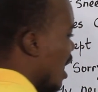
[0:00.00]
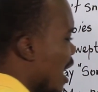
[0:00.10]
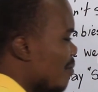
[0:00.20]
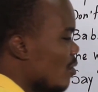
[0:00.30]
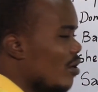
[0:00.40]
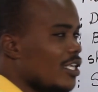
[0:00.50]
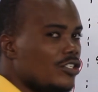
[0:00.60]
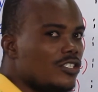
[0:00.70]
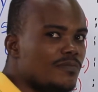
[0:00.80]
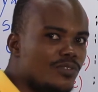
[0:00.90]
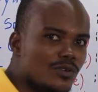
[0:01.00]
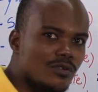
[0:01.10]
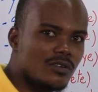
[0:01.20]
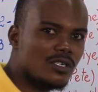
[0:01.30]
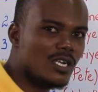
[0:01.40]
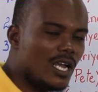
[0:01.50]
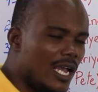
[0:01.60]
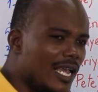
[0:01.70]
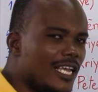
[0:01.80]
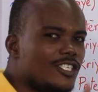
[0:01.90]
I'm going to poo.
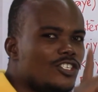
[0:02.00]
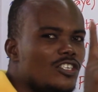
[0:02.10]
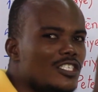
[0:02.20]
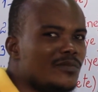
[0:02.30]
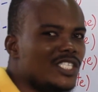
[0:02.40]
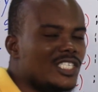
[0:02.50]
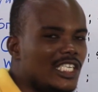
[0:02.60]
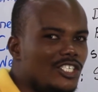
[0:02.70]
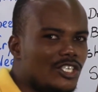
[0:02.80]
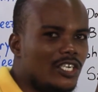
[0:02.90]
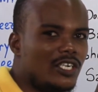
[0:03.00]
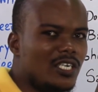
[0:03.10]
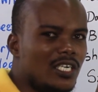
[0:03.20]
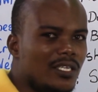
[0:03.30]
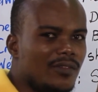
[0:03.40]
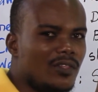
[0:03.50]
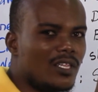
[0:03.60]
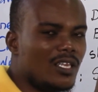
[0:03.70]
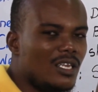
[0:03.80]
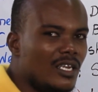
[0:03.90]
Excuse me, teacher.
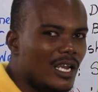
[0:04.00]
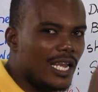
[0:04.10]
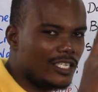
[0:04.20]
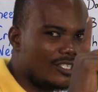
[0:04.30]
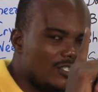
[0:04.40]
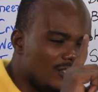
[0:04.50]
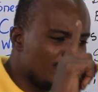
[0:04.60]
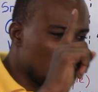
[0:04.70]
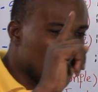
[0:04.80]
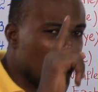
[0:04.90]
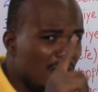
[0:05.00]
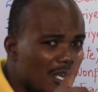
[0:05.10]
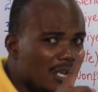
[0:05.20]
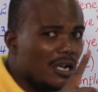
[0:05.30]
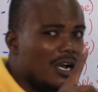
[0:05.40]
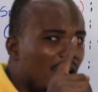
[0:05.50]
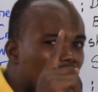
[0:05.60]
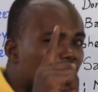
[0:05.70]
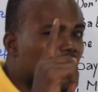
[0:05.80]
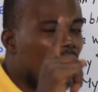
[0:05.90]
Excuse me.
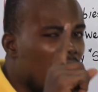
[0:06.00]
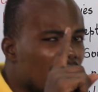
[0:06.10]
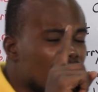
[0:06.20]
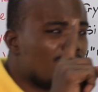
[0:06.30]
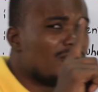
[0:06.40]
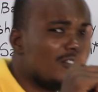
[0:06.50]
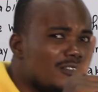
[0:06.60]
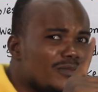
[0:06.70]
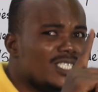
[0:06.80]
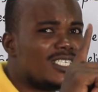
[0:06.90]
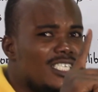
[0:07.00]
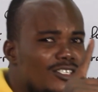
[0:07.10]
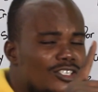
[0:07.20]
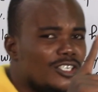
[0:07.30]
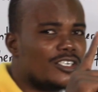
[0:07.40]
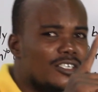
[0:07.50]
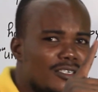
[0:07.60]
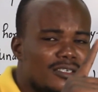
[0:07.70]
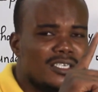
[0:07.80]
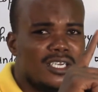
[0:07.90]
Excuse me, teacher.
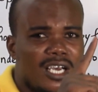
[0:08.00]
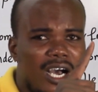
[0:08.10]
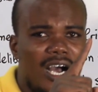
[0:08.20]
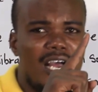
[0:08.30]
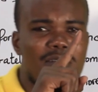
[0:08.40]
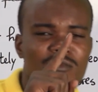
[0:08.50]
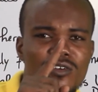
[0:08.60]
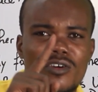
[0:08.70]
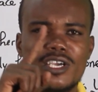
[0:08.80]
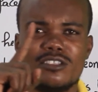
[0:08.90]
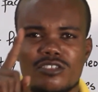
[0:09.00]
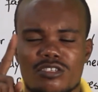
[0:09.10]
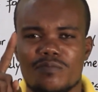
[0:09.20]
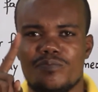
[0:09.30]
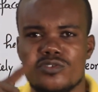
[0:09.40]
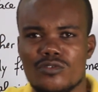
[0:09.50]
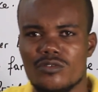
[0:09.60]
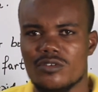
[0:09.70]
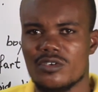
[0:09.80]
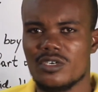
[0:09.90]
I'm going to poo.